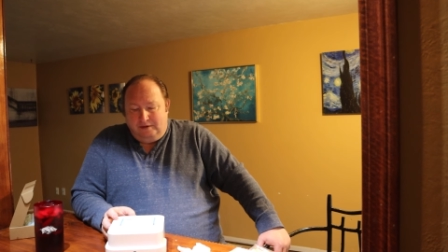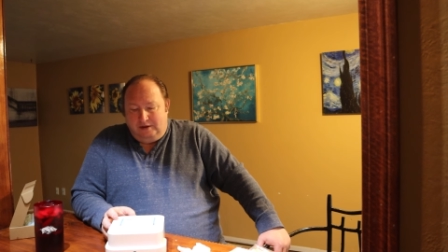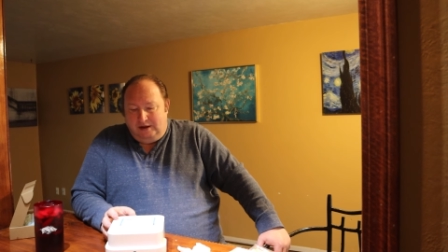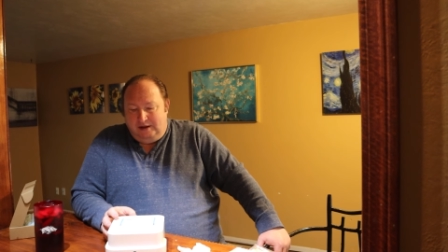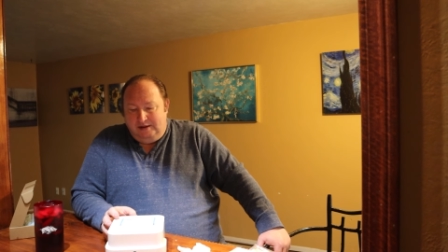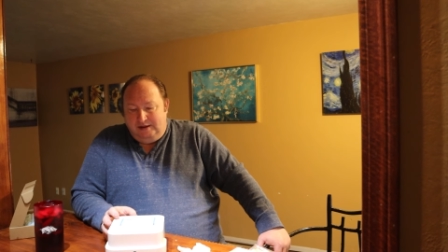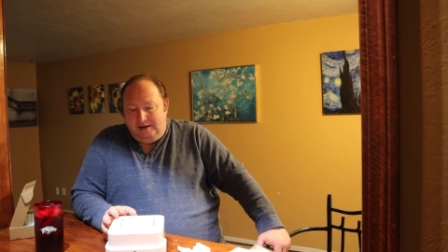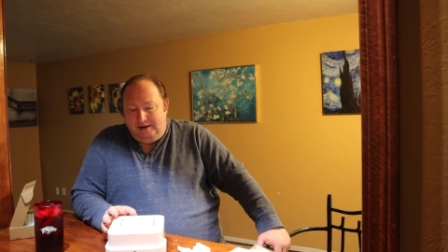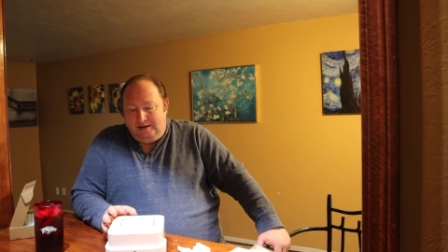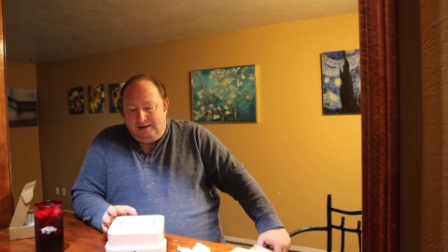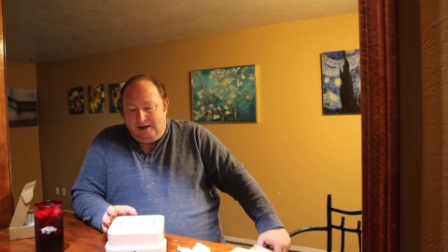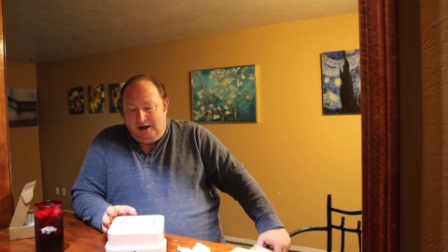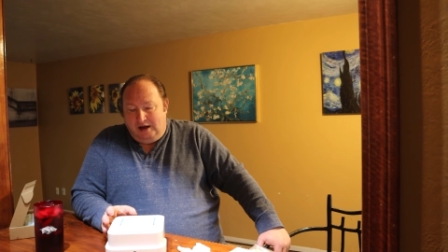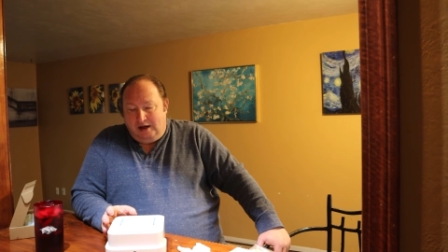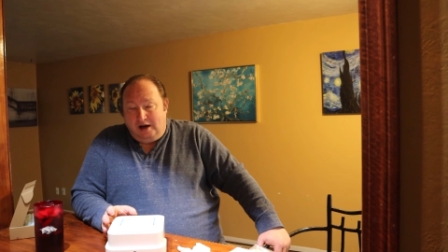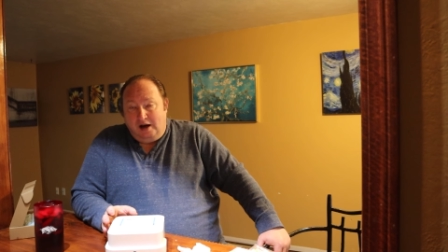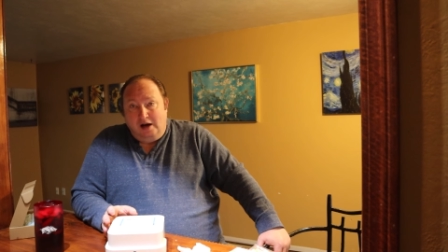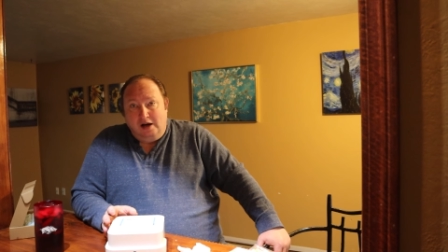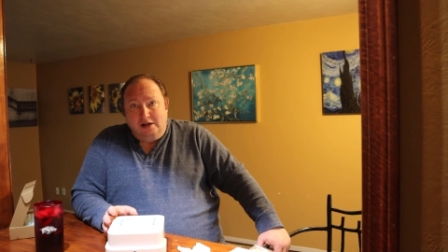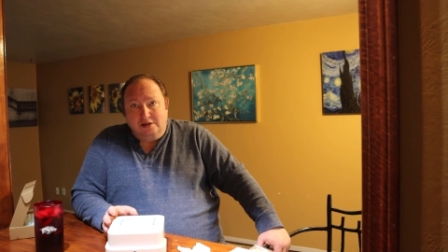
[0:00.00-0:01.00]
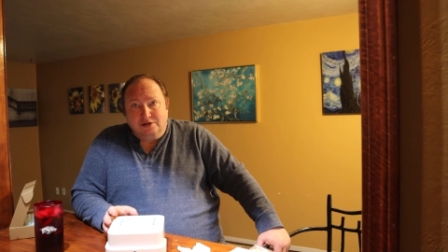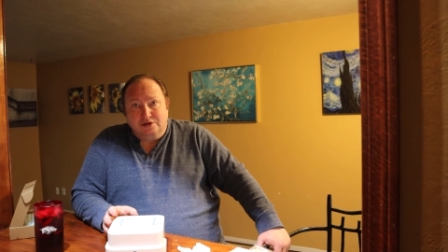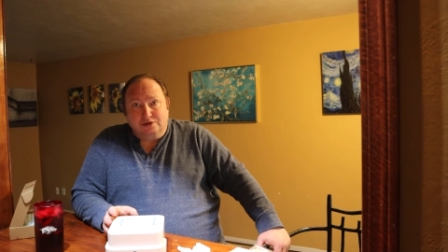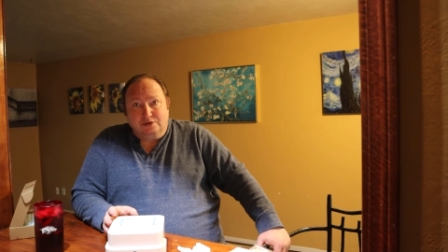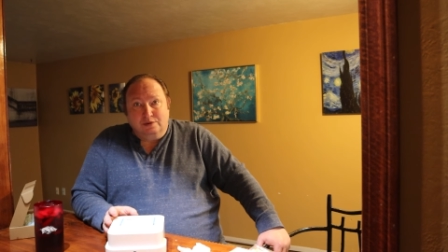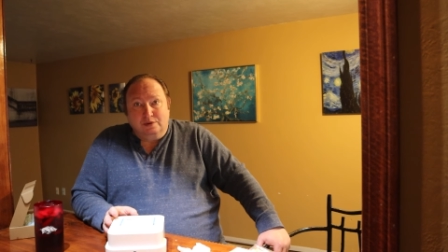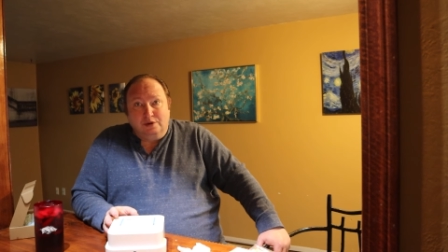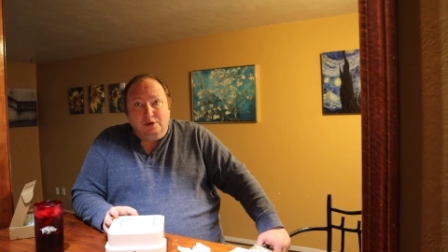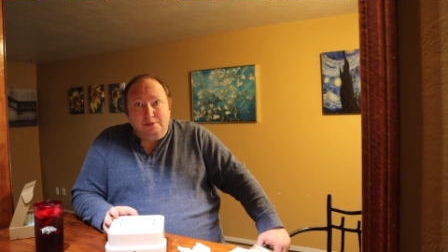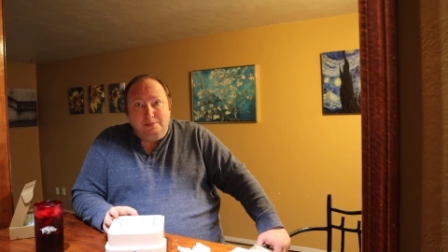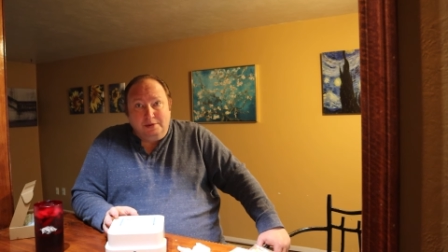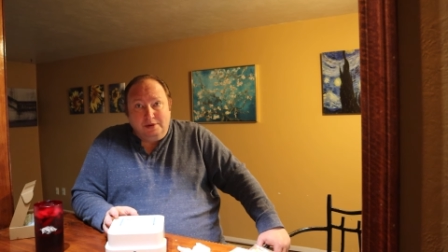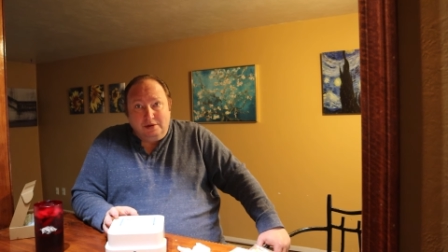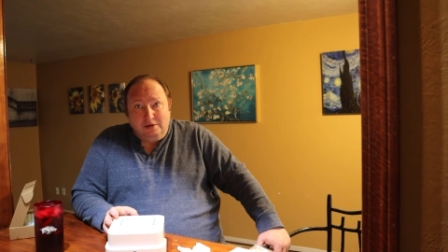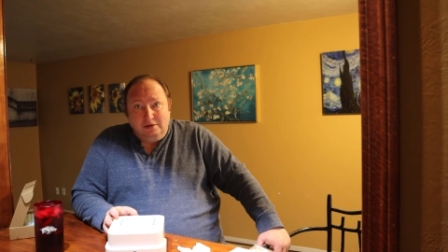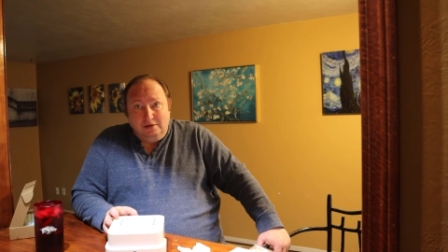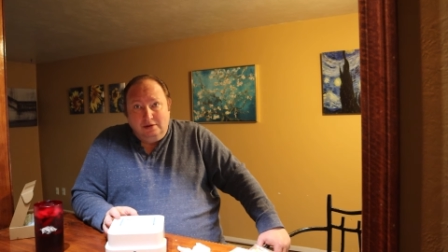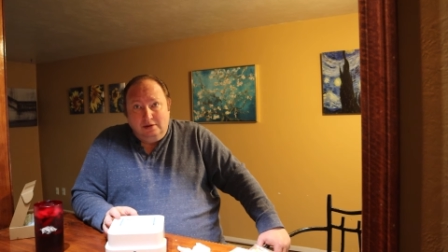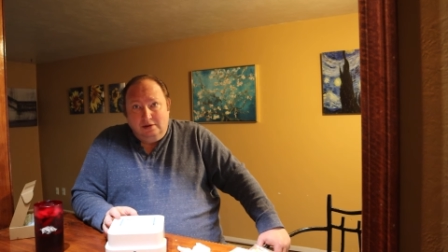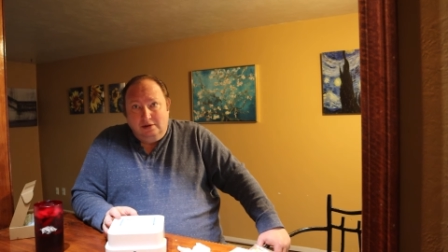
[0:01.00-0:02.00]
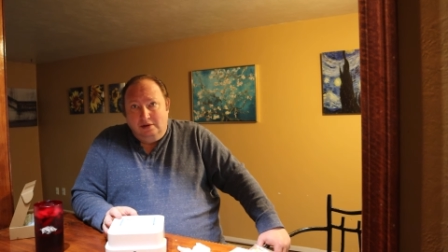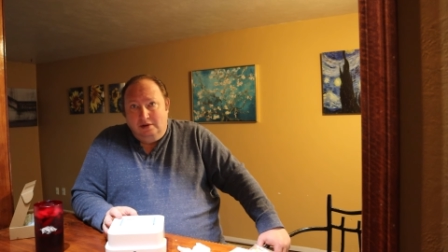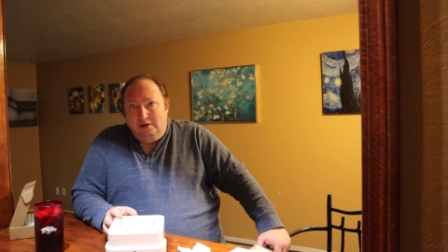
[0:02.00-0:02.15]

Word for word: It did not Hans Gruber.